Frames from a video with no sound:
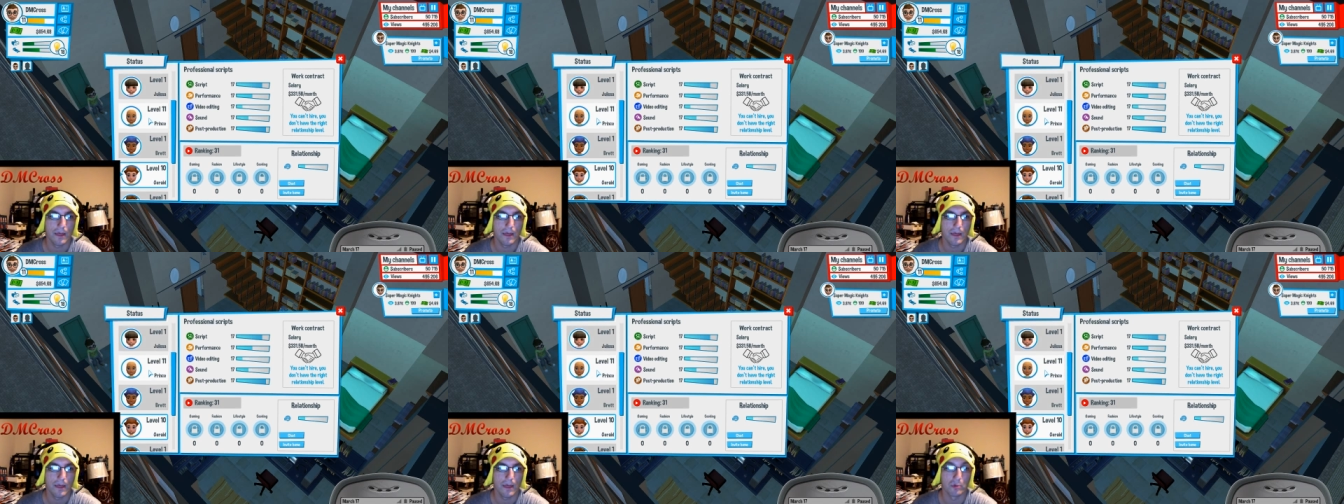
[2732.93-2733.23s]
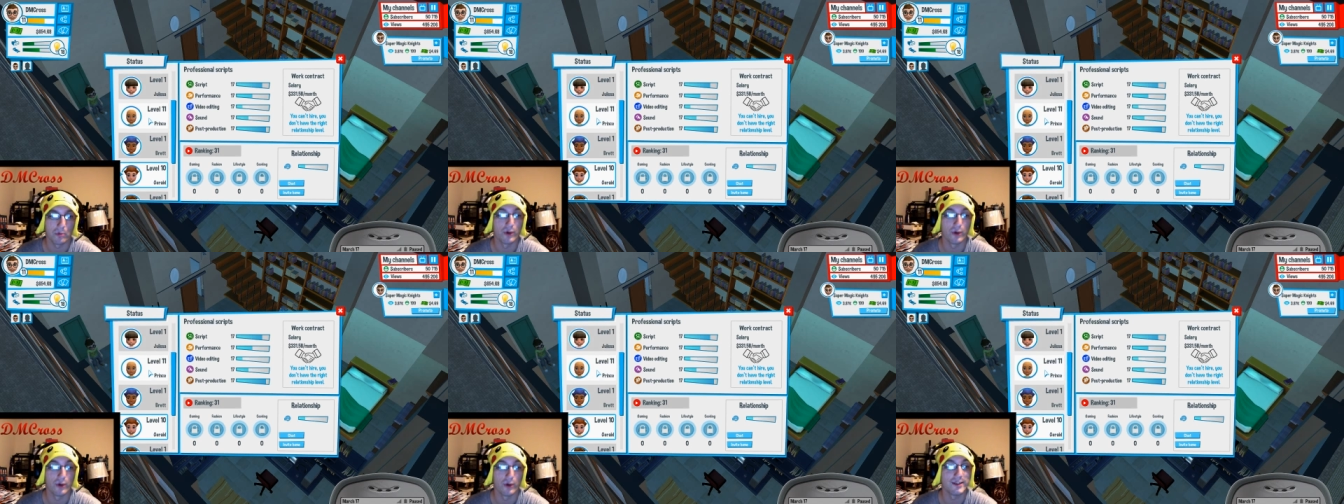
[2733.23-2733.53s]

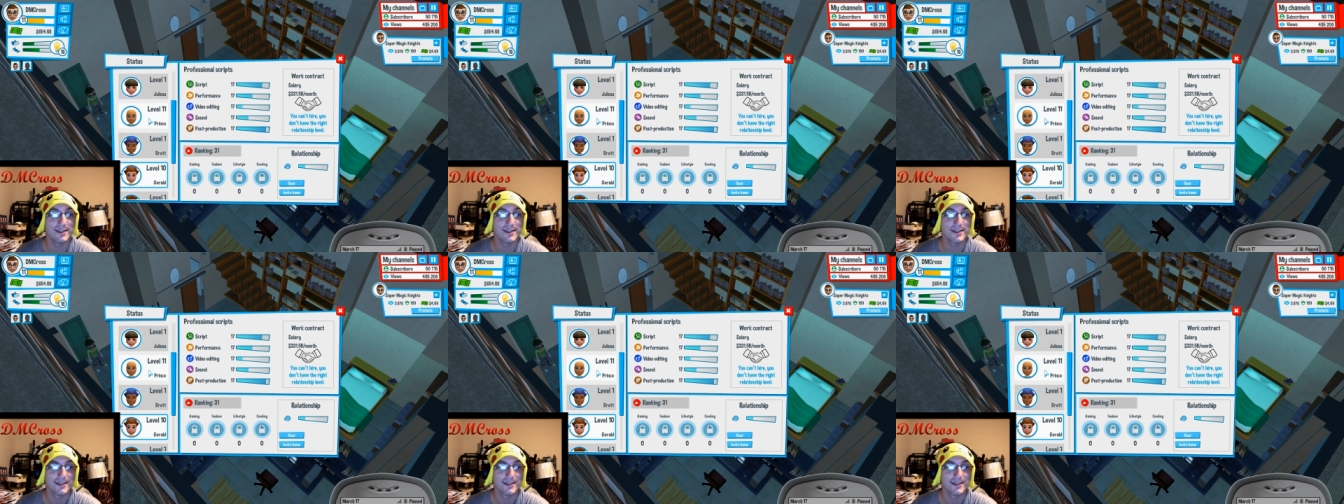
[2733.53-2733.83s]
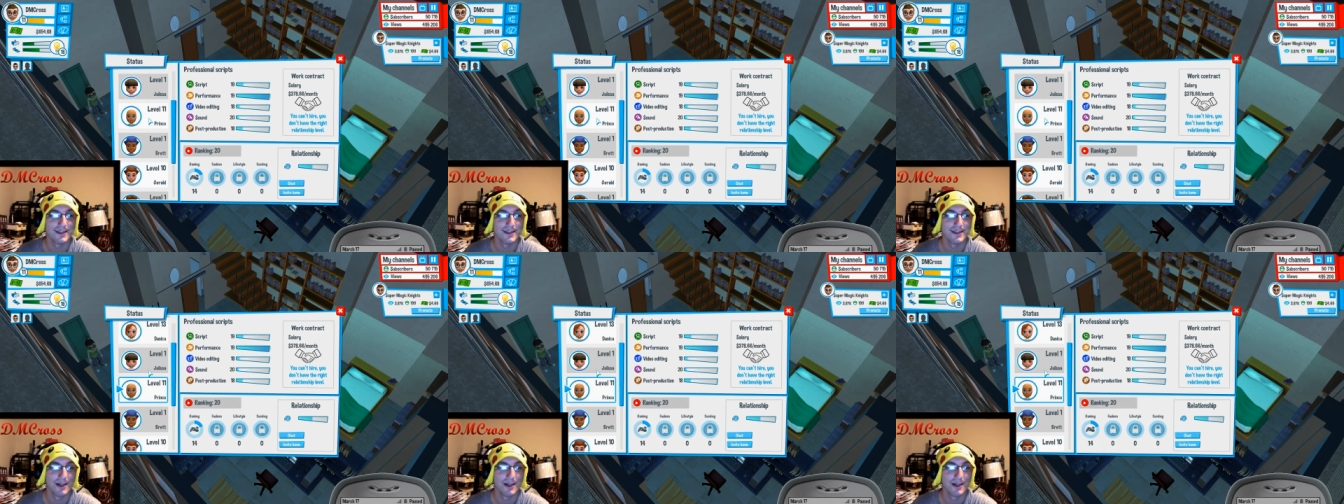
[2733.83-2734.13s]
Prince?
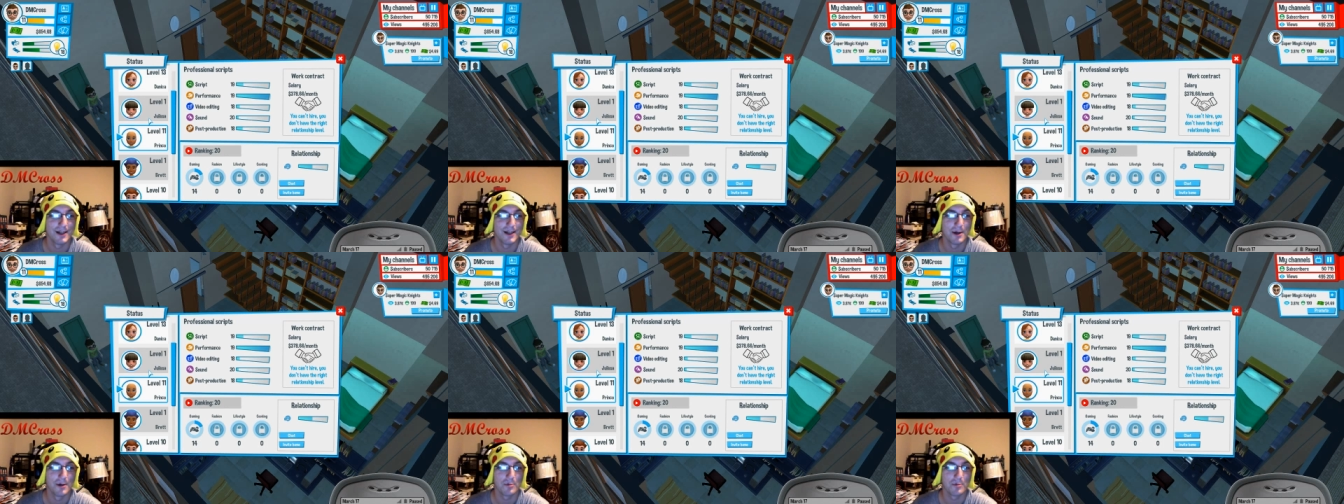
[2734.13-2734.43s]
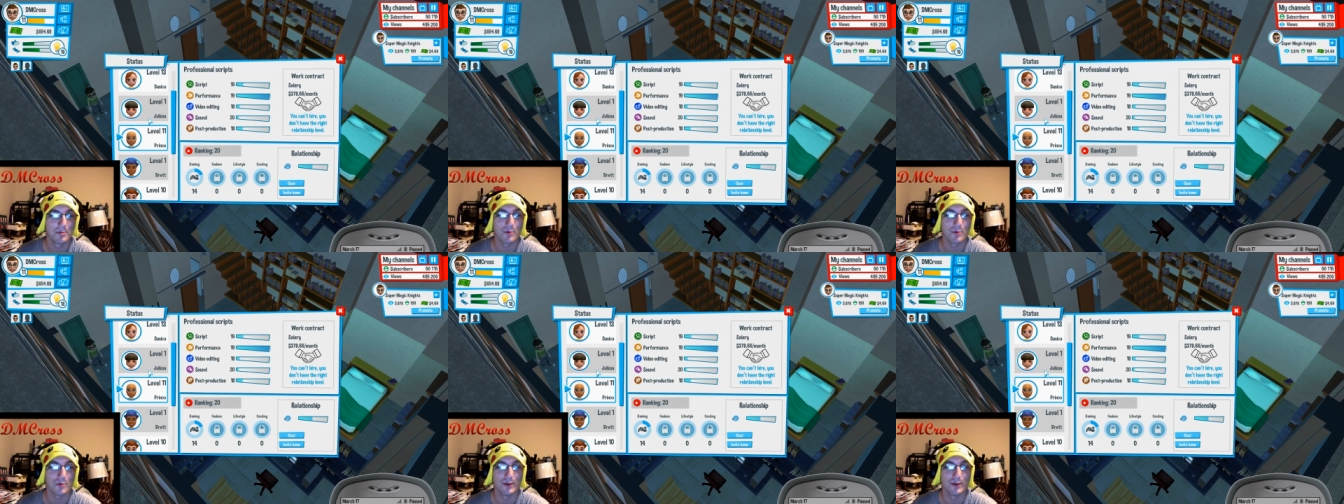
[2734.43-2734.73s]

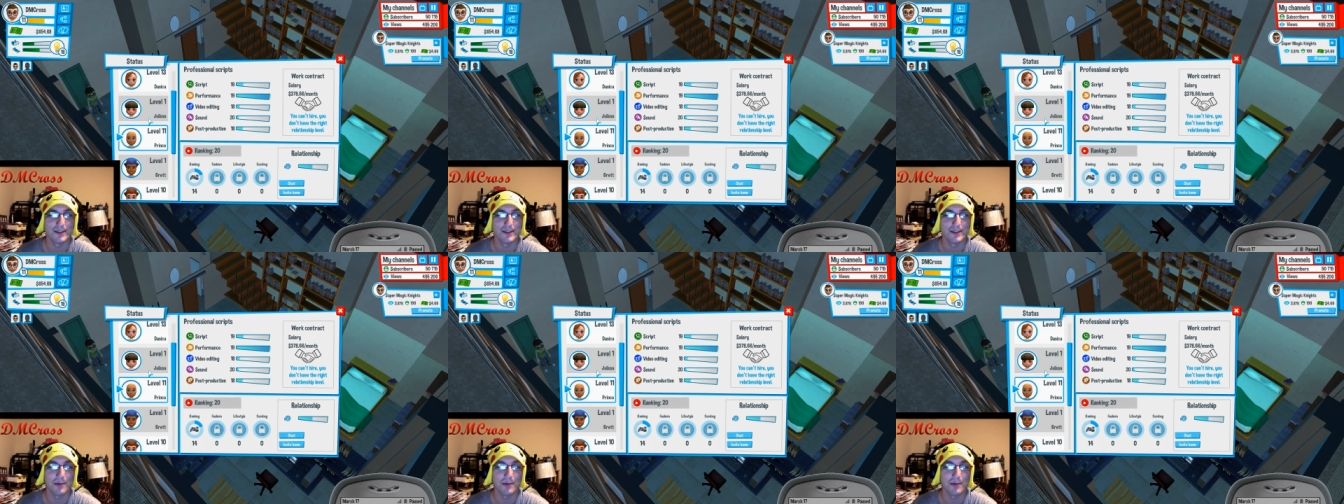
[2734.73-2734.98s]
Prince.